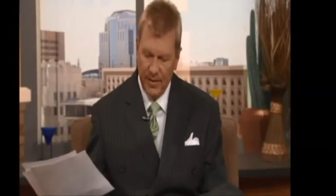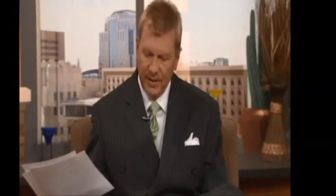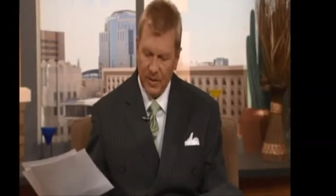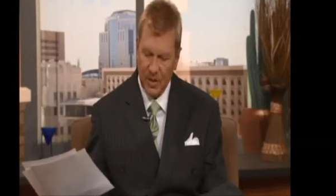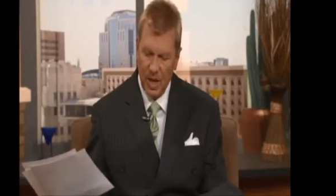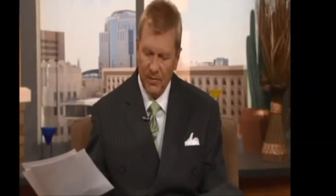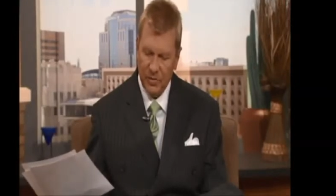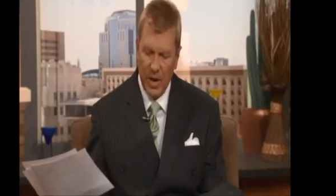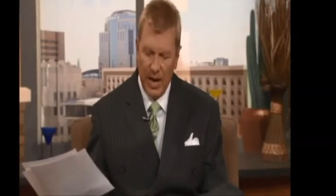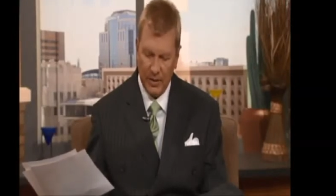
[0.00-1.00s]
I think it's
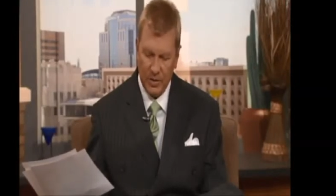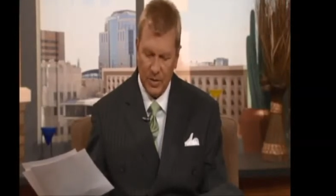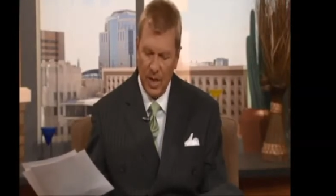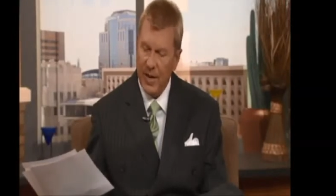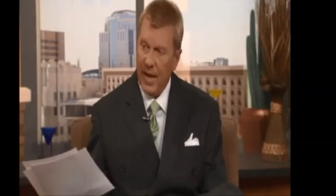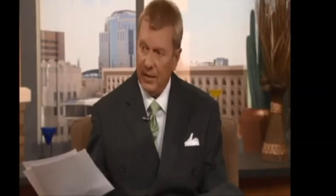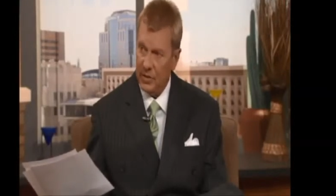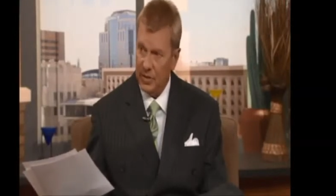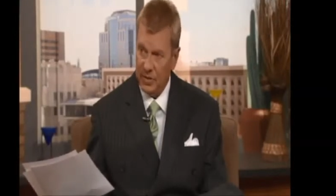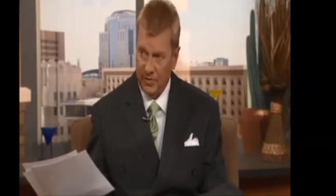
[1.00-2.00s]
GovTracks
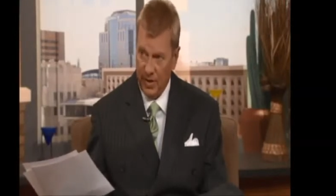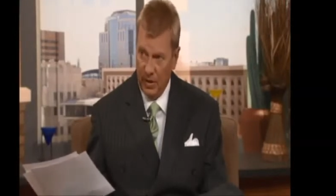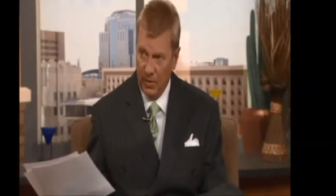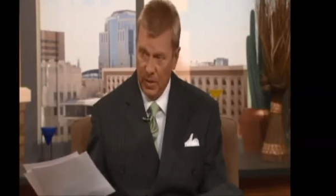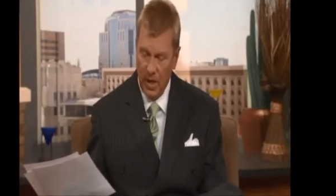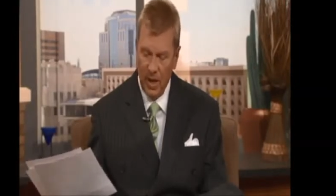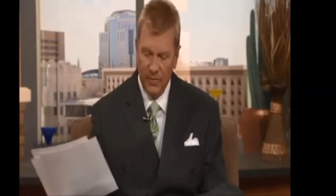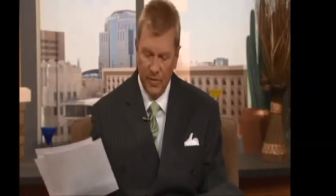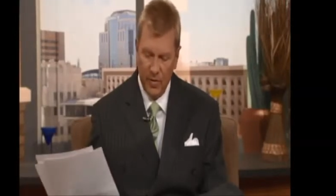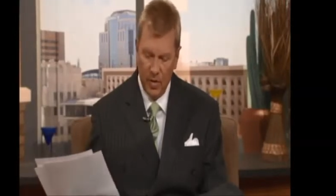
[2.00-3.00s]
analysis of
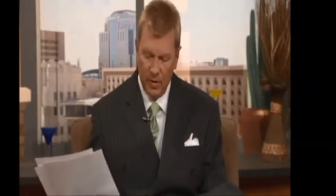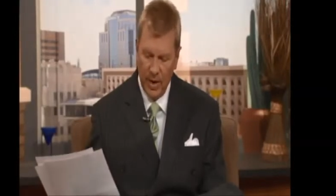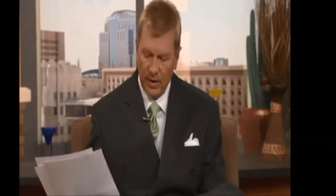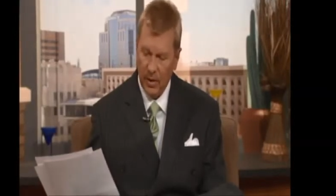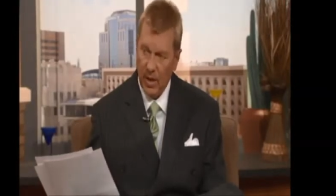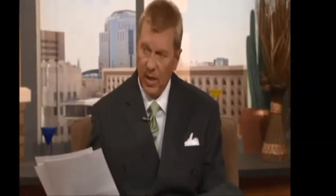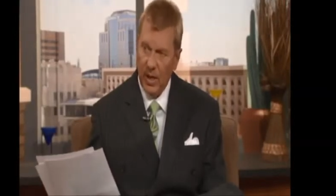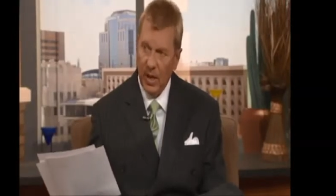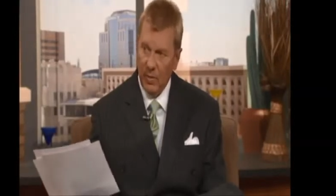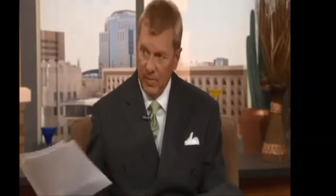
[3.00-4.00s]
your voting record.
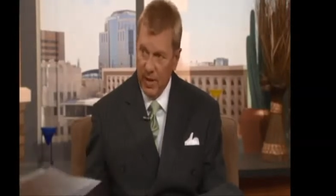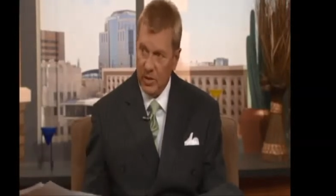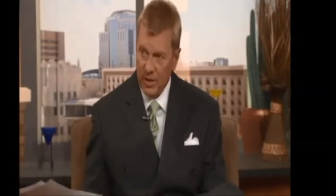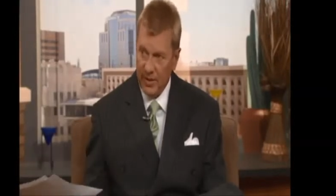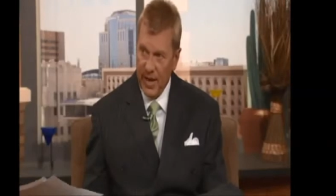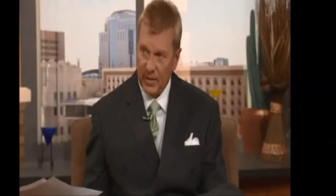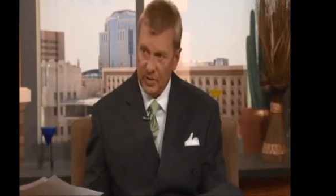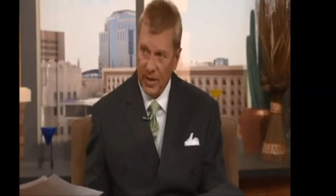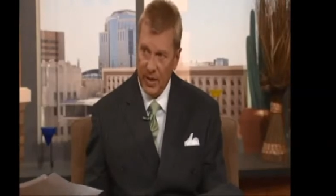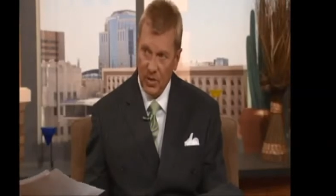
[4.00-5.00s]
And we mentioned at the
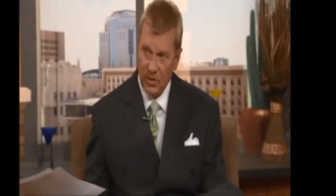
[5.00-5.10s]
outset,